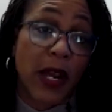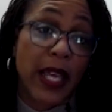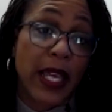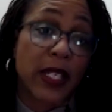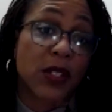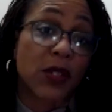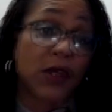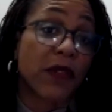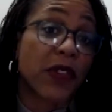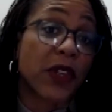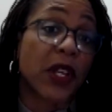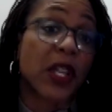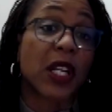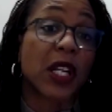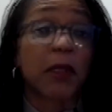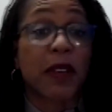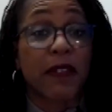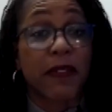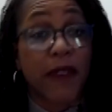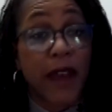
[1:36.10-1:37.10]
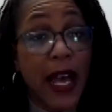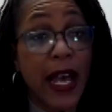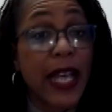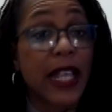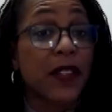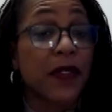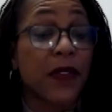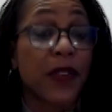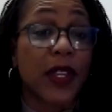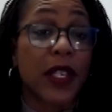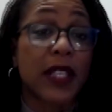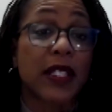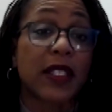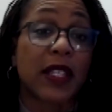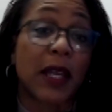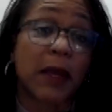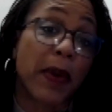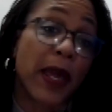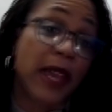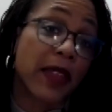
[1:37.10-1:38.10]
right? So if they're going to be fined for this,
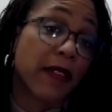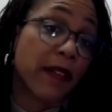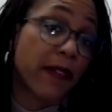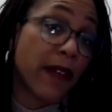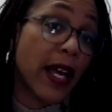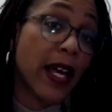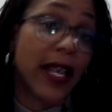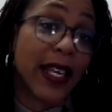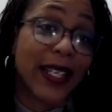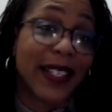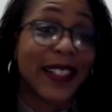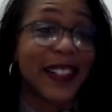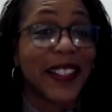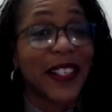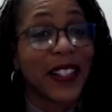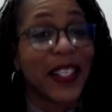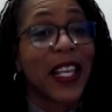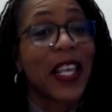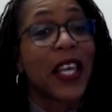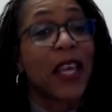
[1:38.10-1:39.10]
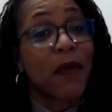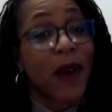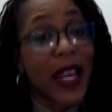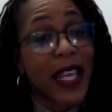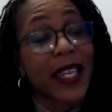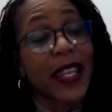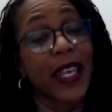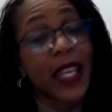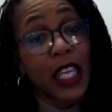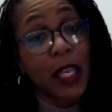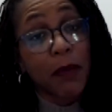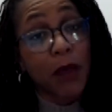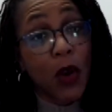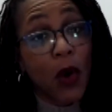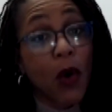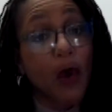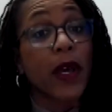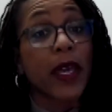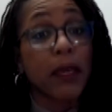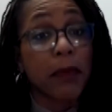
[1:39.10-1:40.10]
they pay the fine right? And they keep
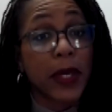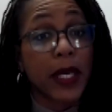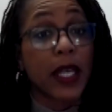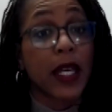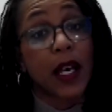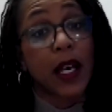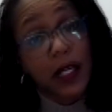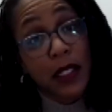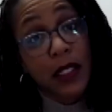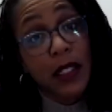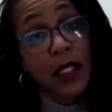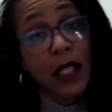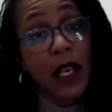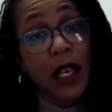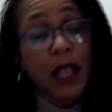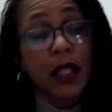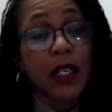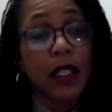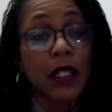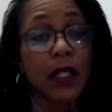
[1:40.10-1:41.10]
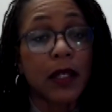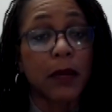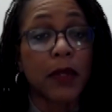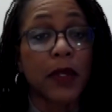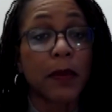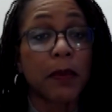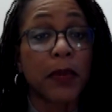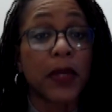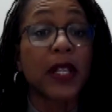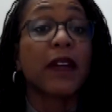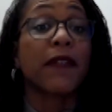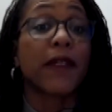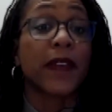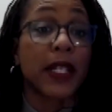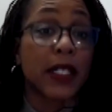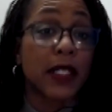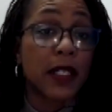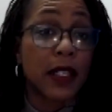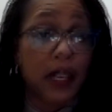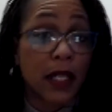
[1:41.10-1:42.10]
going because the, the, the
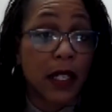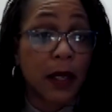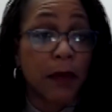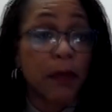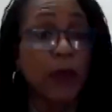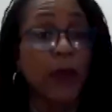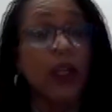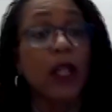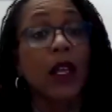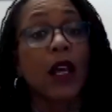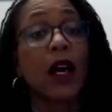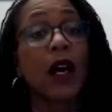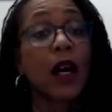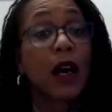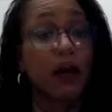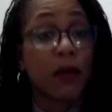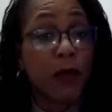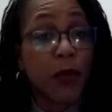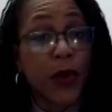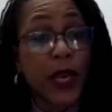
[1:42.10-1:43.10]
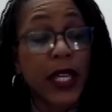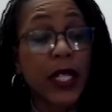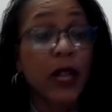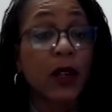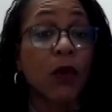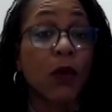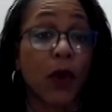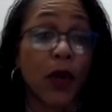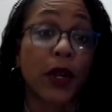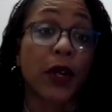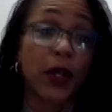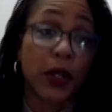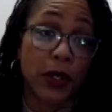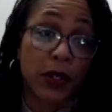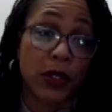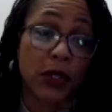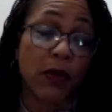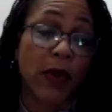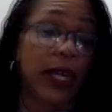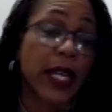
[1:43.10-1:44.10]
benefit to them of bringing in
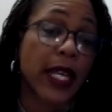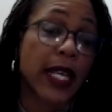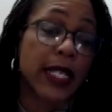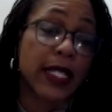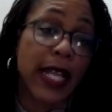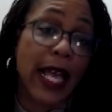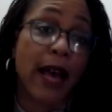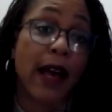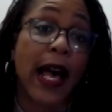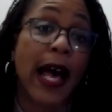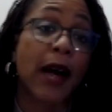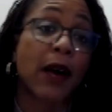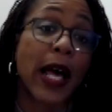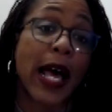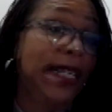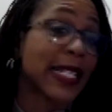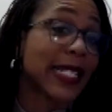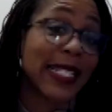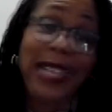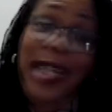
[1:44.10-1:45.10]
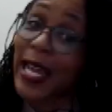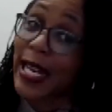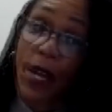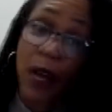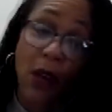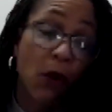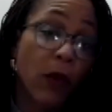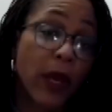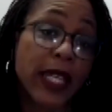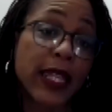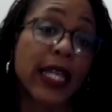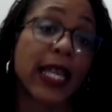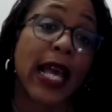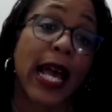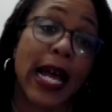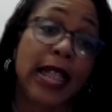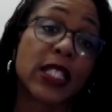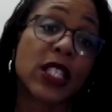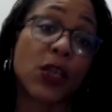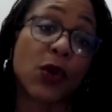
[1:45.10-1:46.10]
workers, right, has now out, has not outweighed the
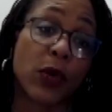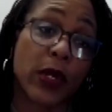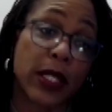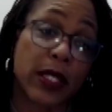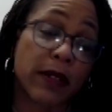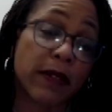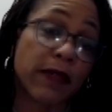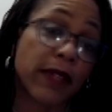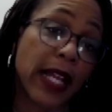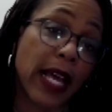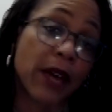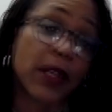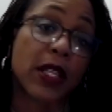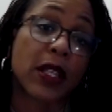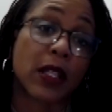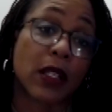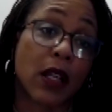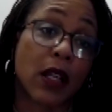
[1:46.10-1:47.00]
consequence of flouting the